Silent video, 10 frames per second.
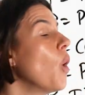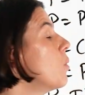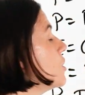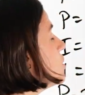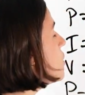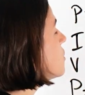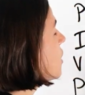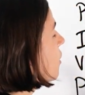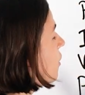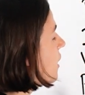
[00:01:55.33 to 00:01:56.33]
We'd use
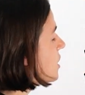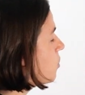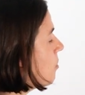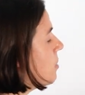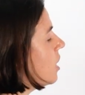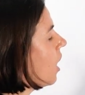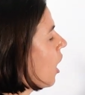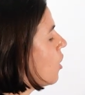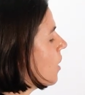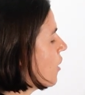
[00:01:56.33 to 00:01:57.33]
this one
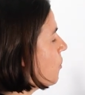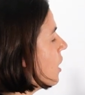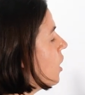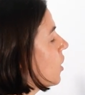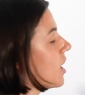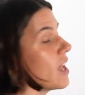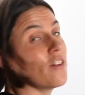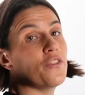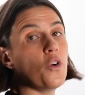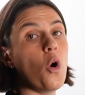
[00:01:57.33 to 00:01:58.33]
below if we're looking
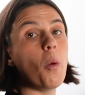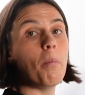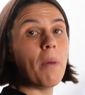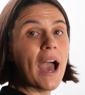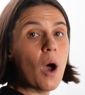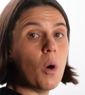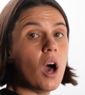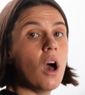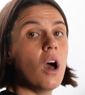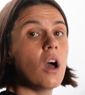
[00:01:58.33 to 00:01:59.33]
for power,